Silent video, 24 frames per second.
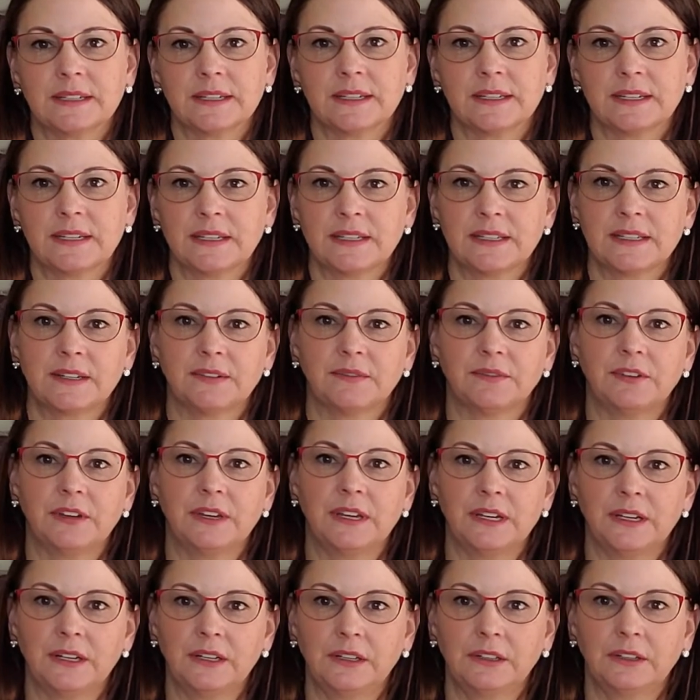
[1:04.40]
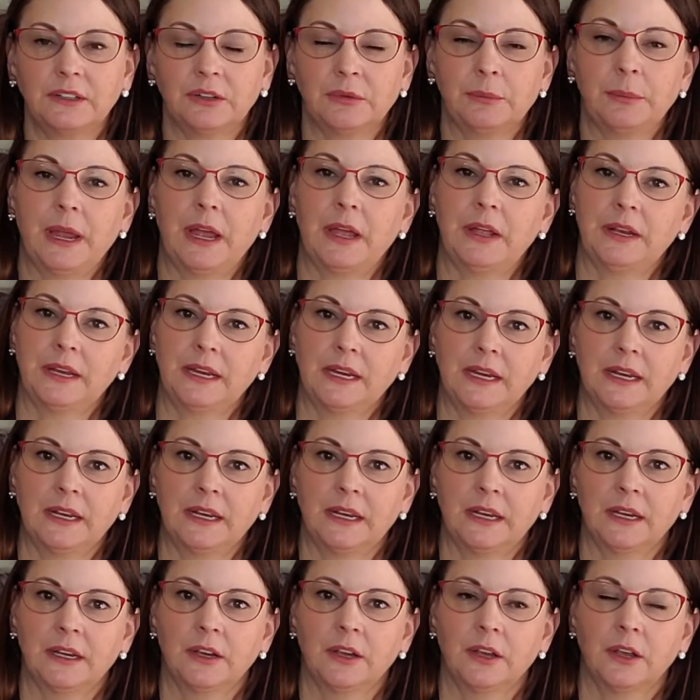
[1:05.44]
a sense of guilt about
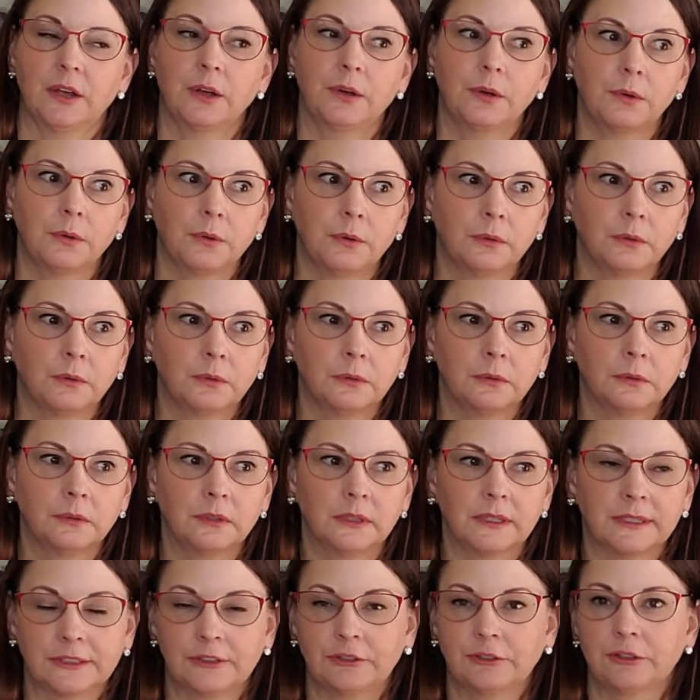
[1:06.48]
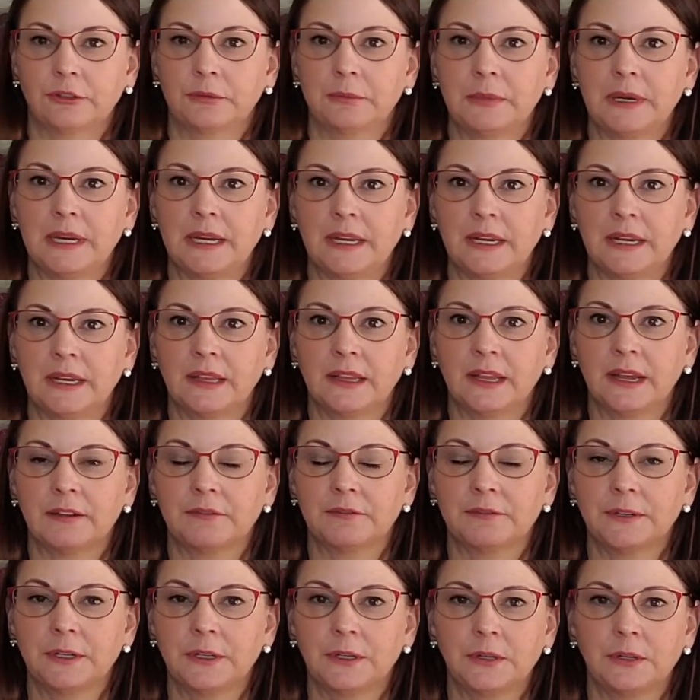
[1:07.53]
eating. Oh, I shouldn't be eating that
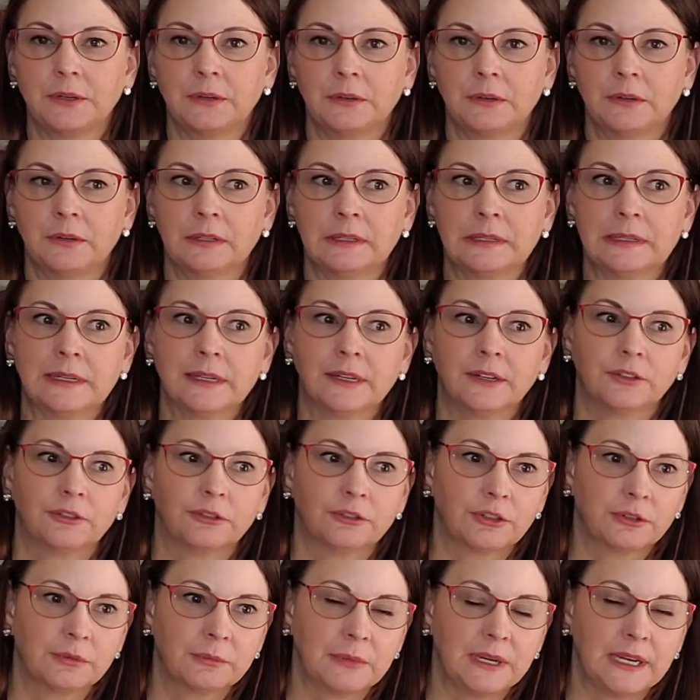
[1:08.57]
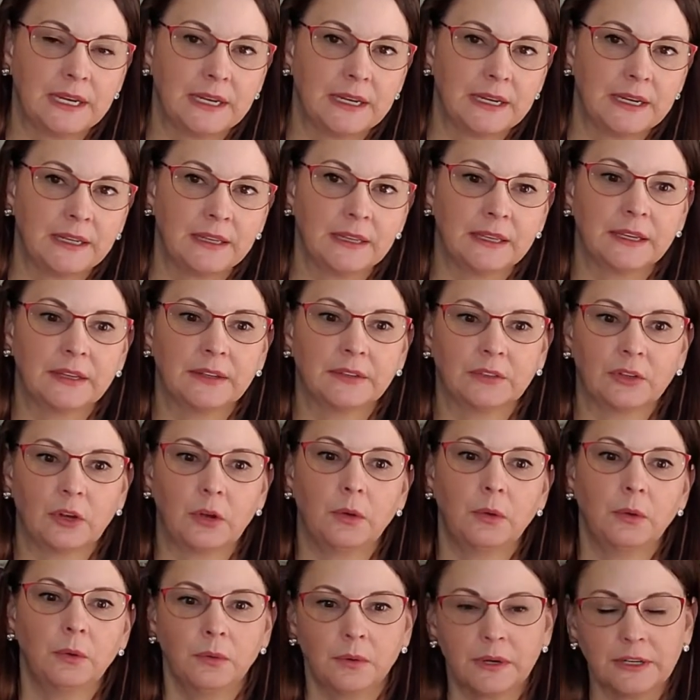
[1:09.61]
food. Shouldn't be eating this.
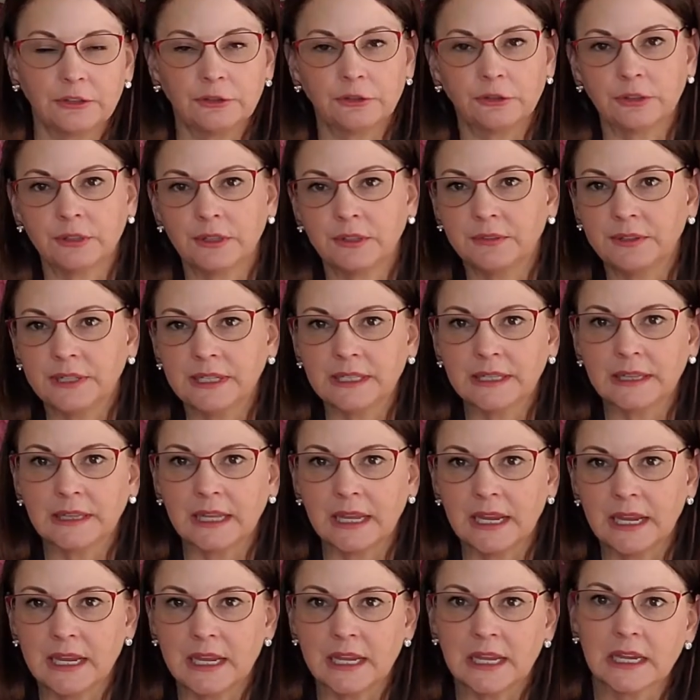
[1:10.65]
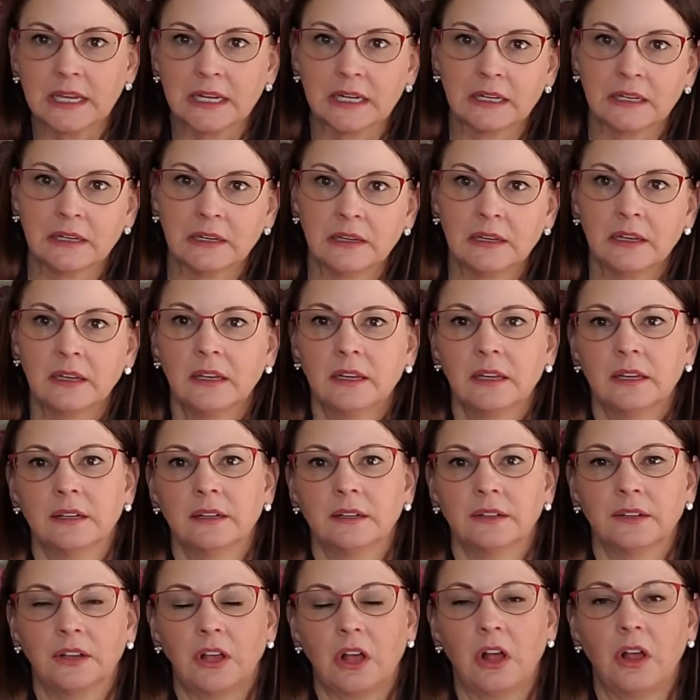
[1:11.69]
Oh, I shouldn't have eaten that.
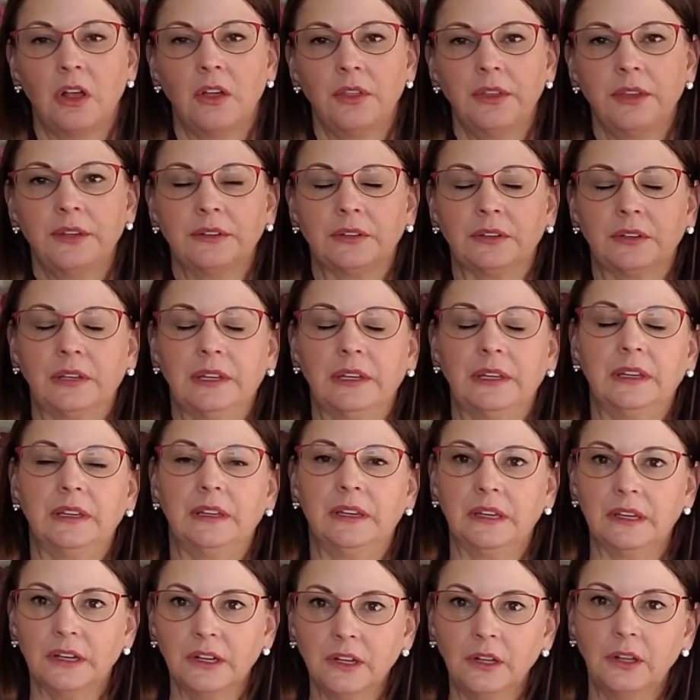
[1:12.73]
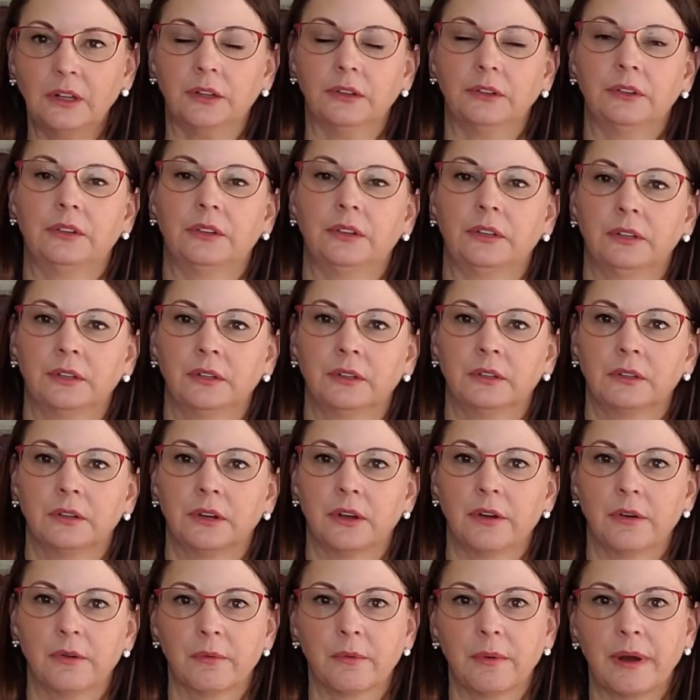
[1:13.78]
All this guilt
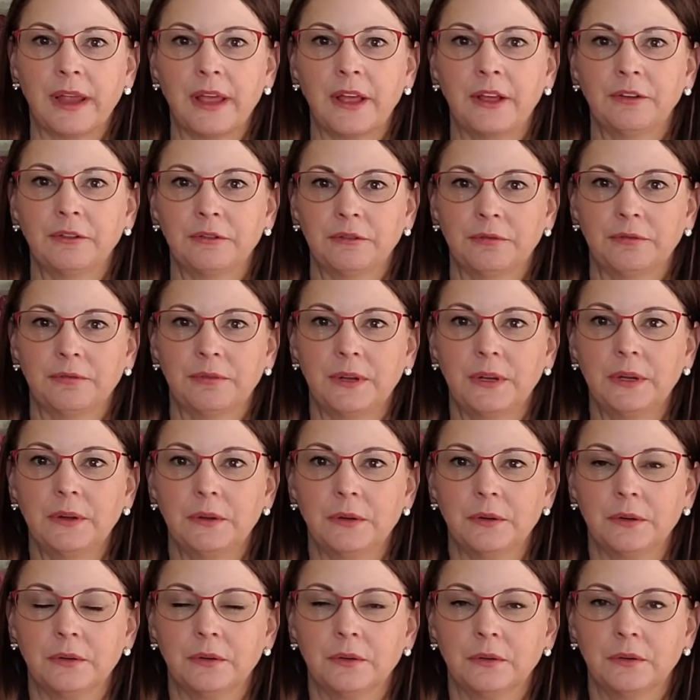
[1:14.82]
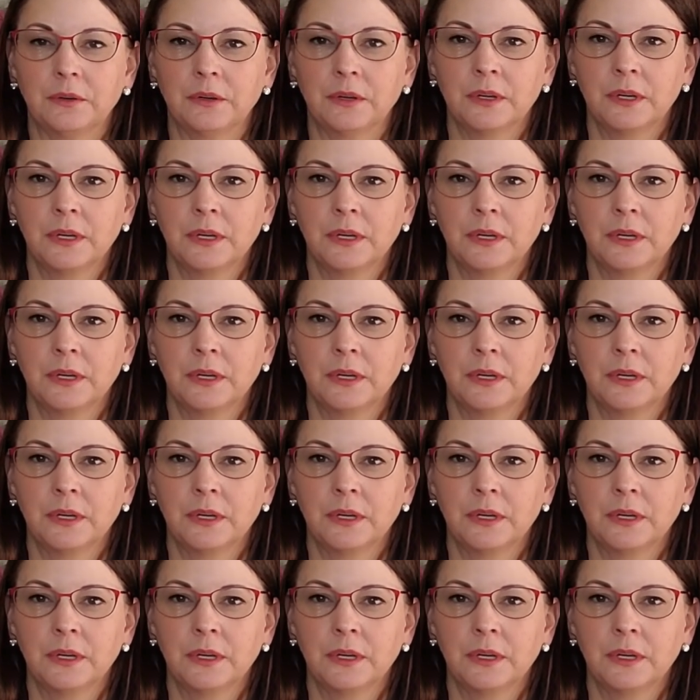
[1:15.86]
around food,